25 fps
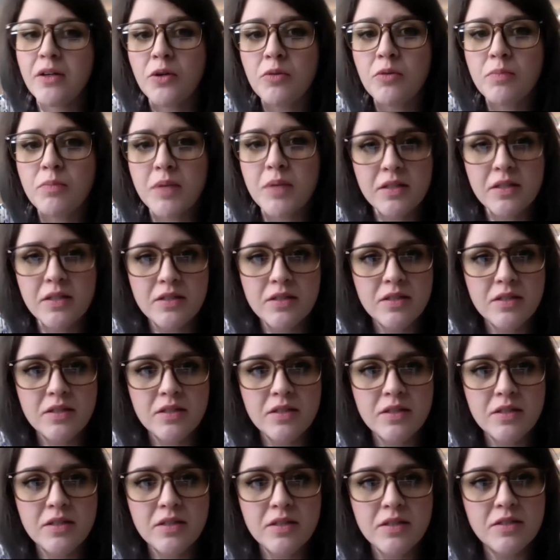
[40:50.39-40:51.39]
with finding new
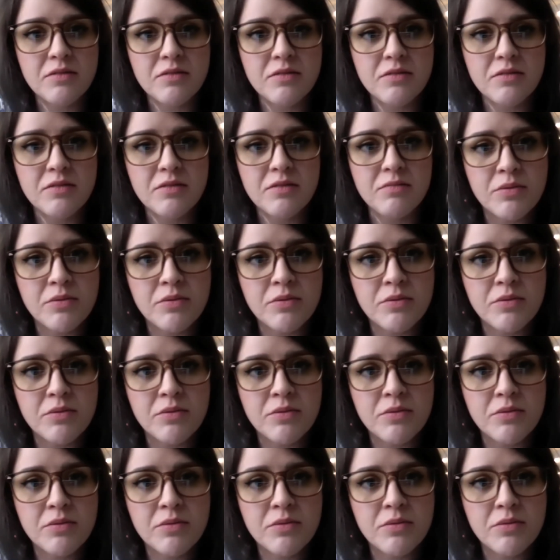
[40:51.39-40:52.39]
pieces of
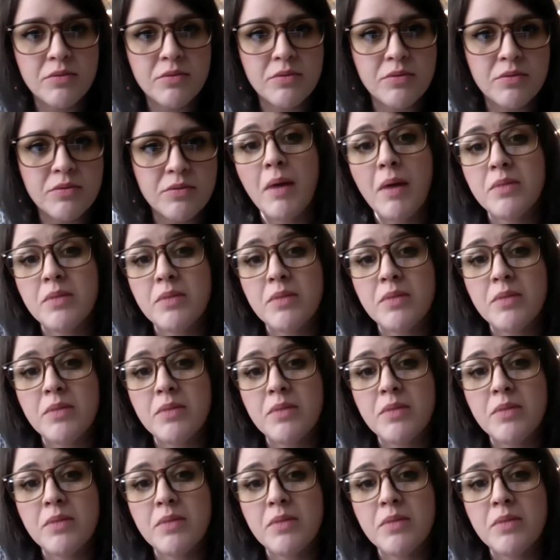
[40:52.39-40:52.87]
music